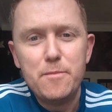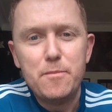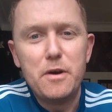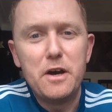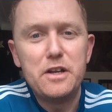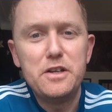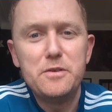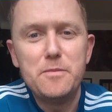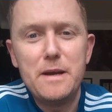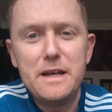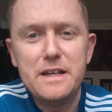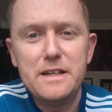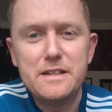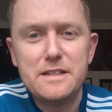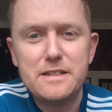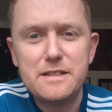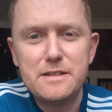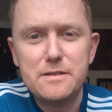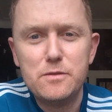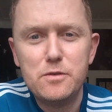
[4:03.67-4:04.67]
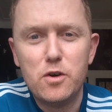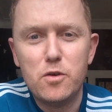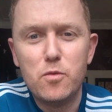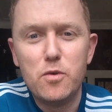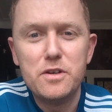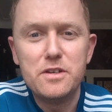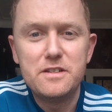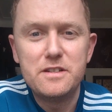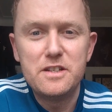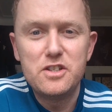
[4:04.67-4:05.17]
But you might not
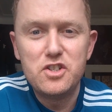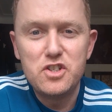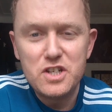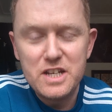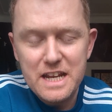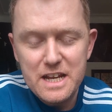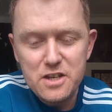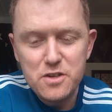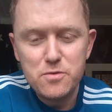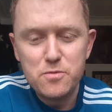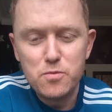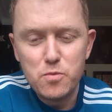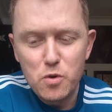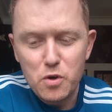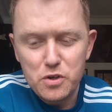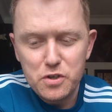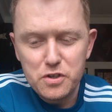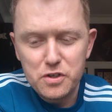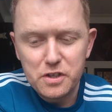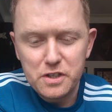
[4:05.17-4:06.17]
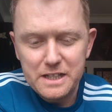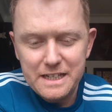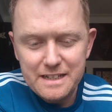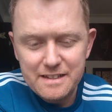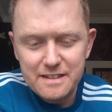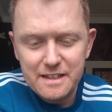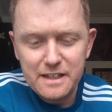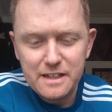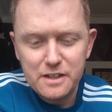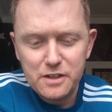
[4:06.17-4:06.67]
want to change what you're
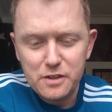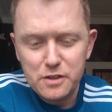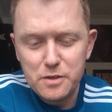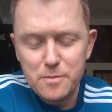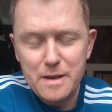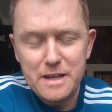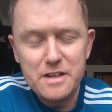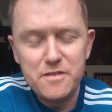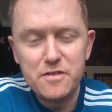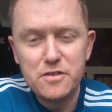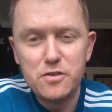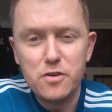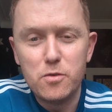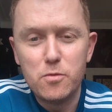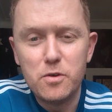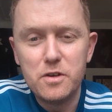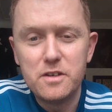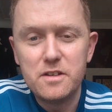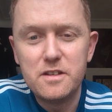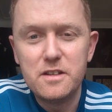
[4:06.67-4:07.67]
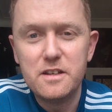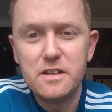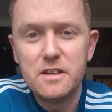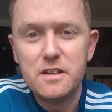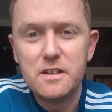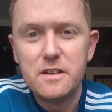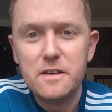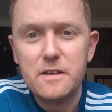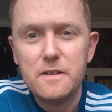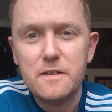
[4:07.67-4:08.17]
eating. You might even not want to.